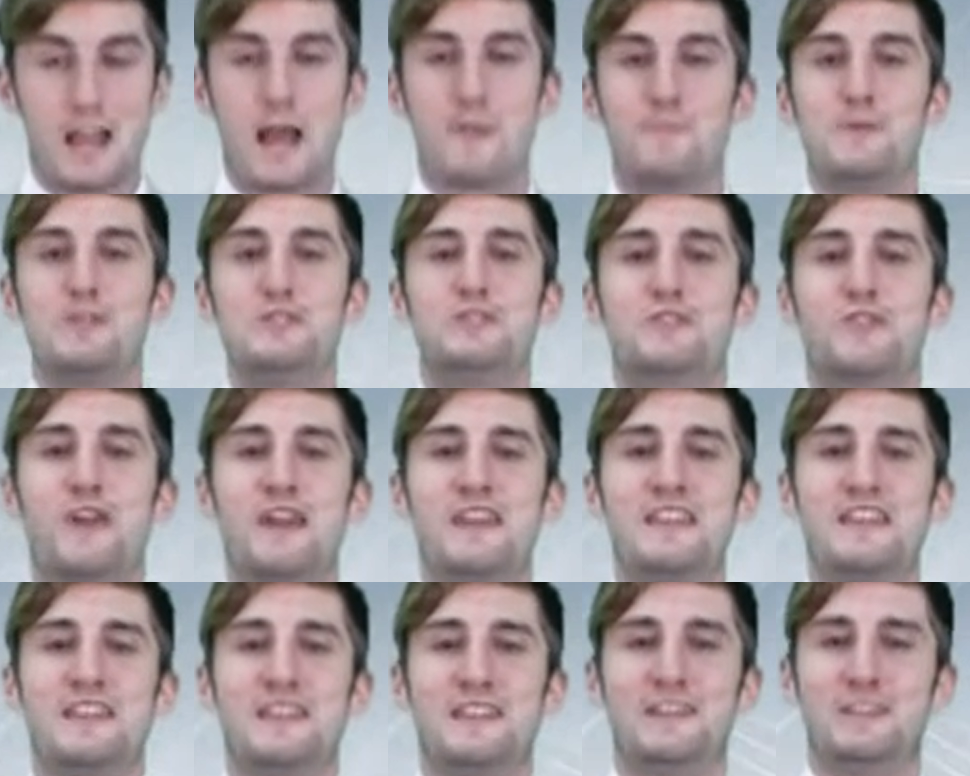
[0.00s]
and happy
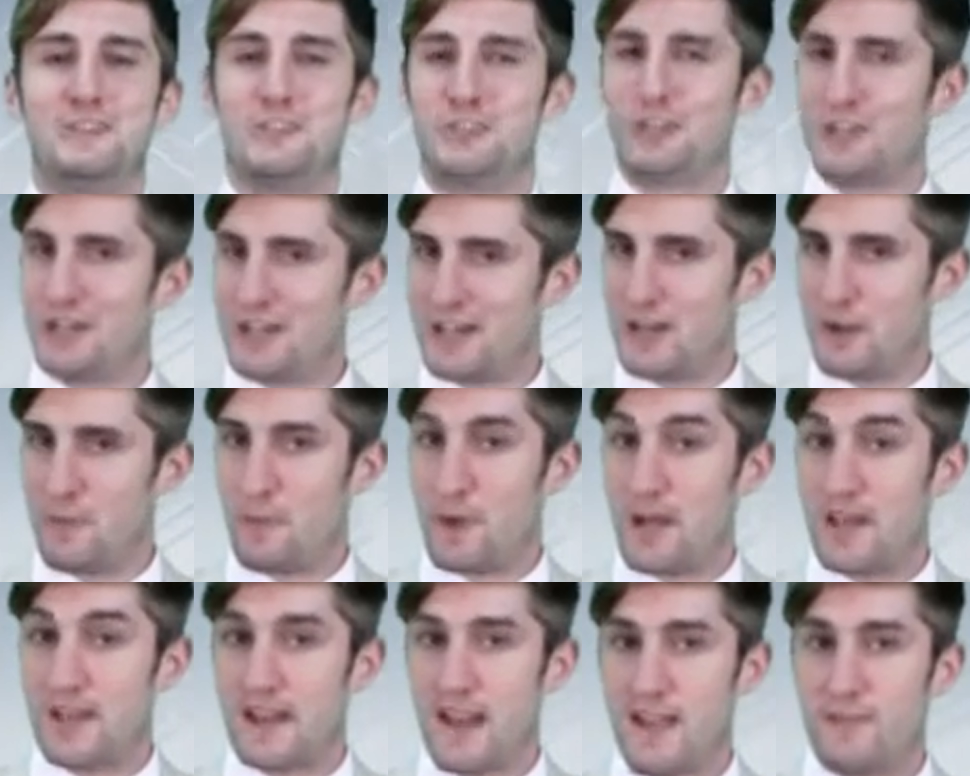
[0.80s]
trading. Tune in on
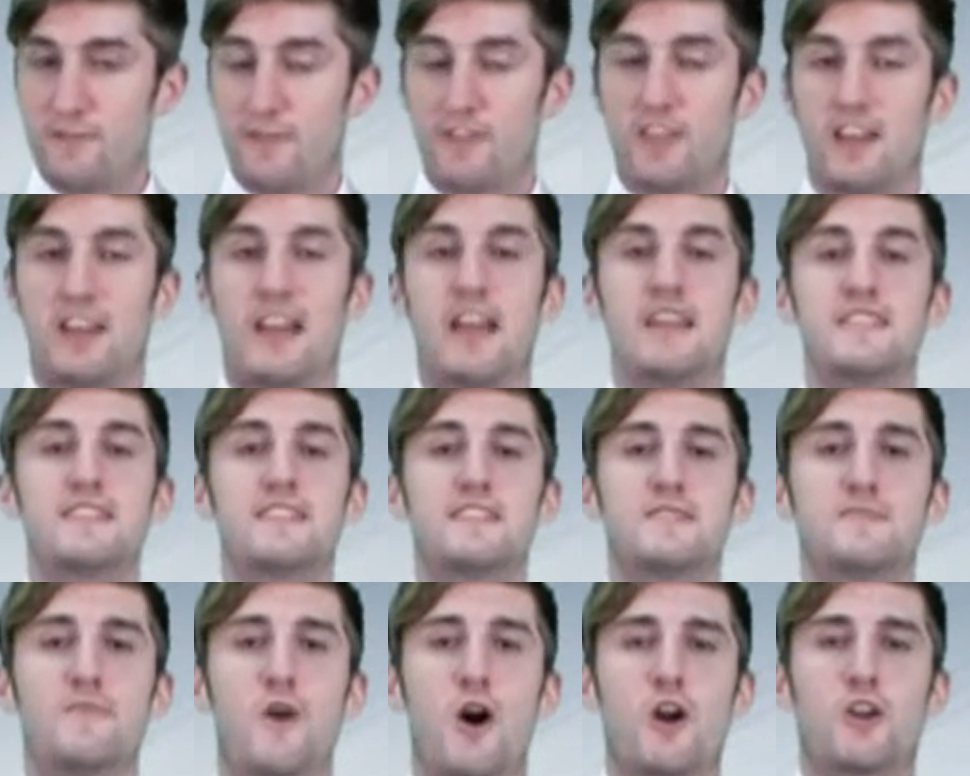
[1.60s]
Monday for the
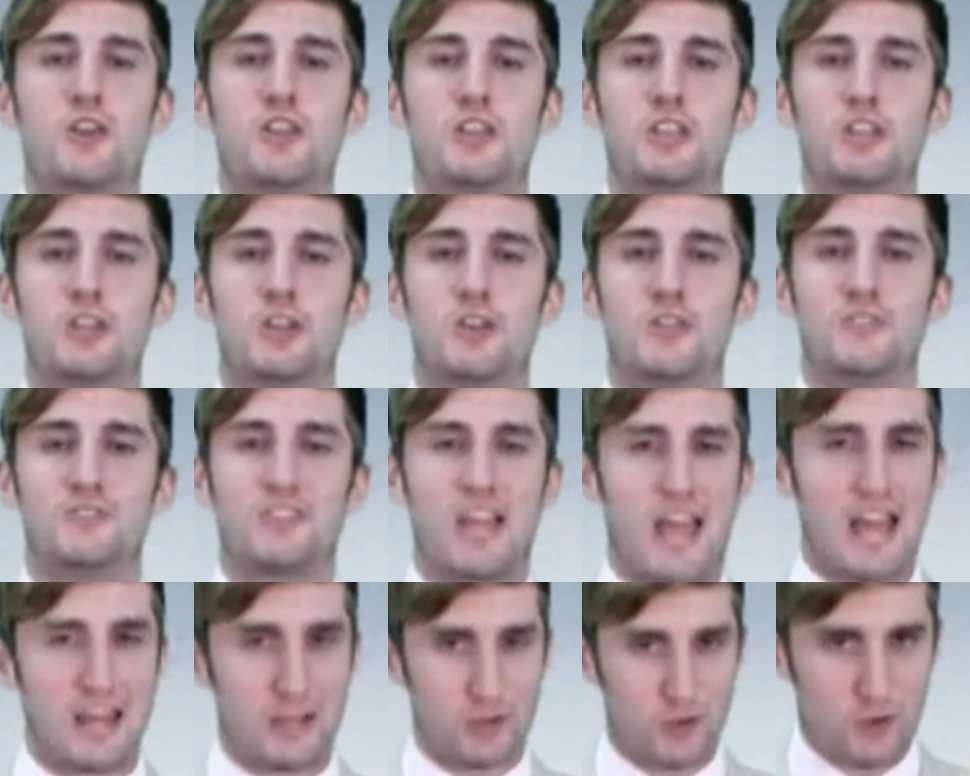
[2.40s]
latest market news
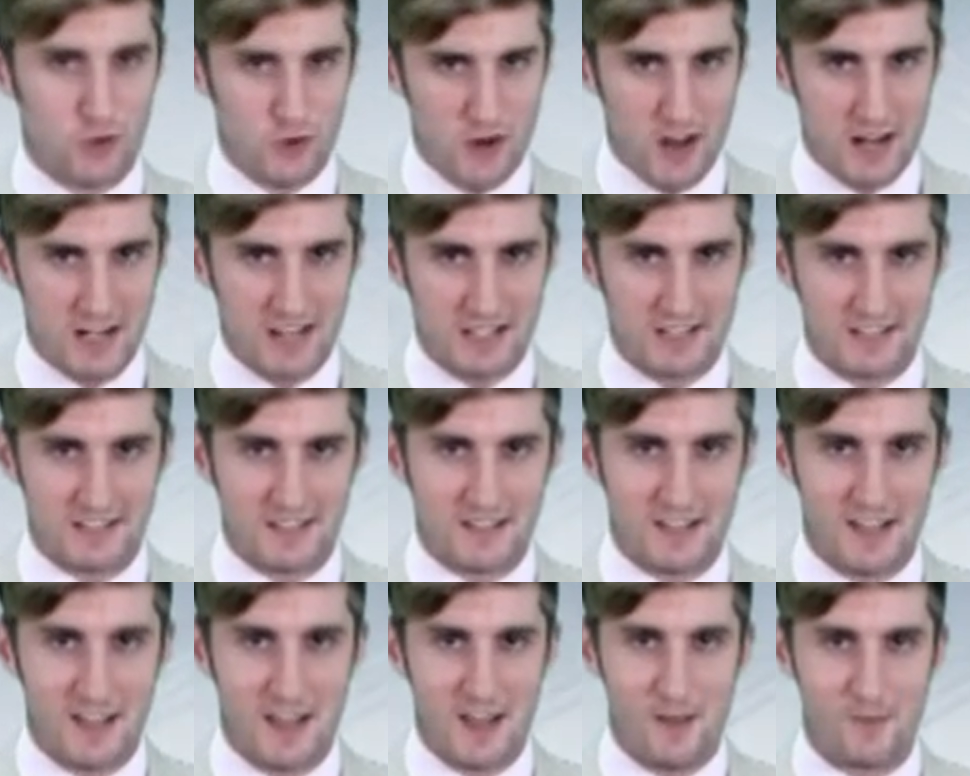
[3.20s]
and trading
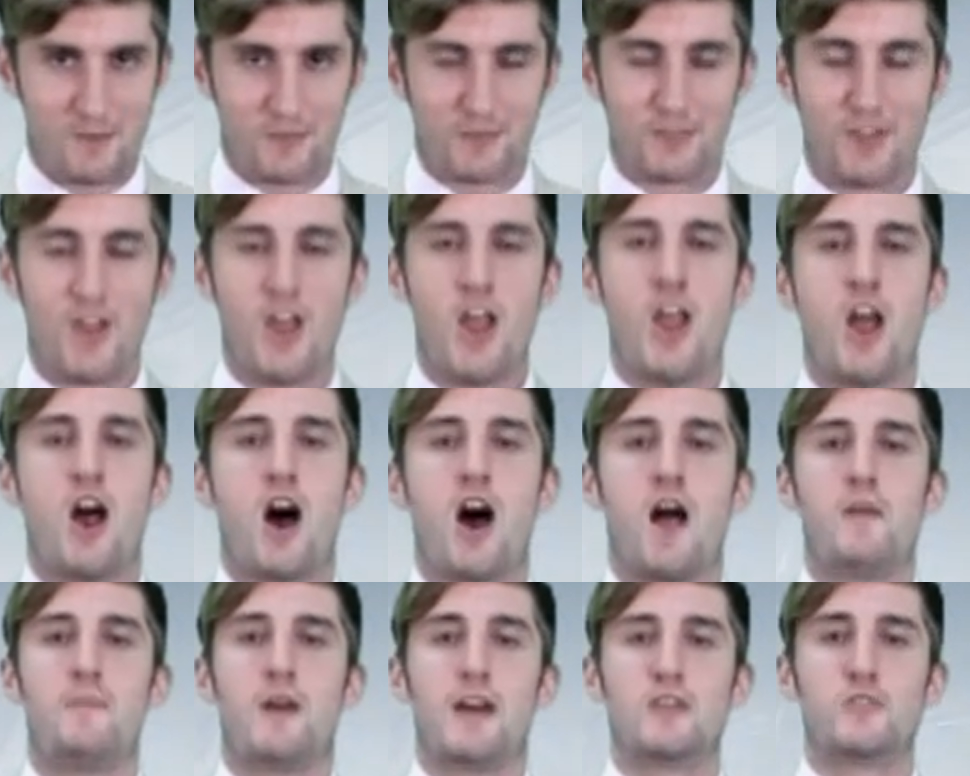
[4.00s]
tips.
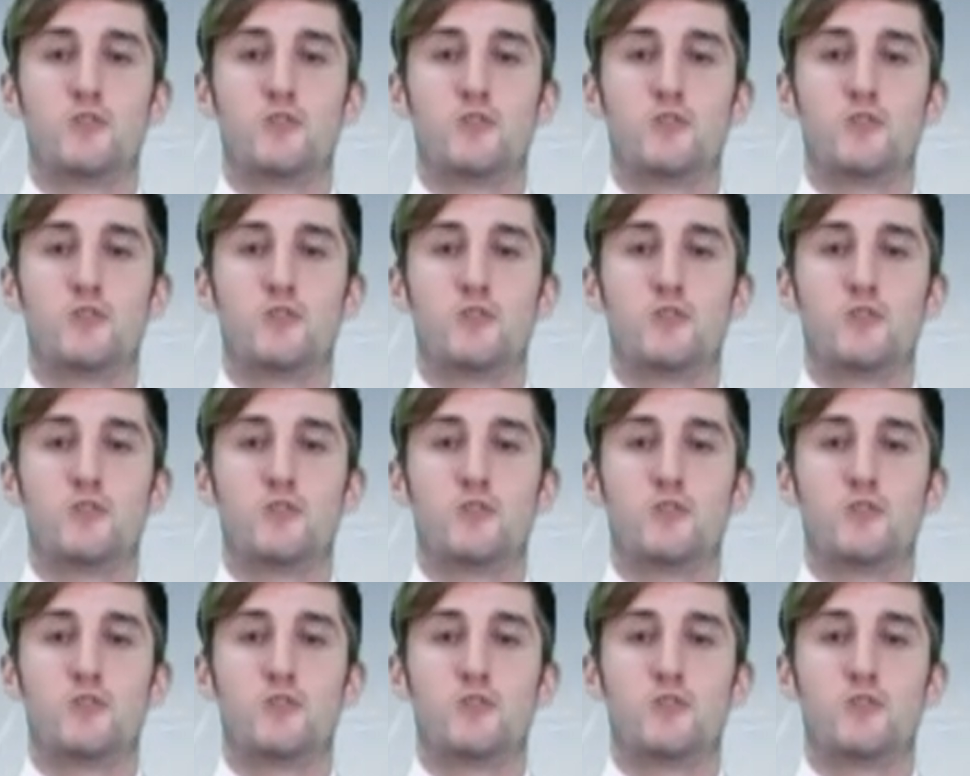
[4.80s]
I'm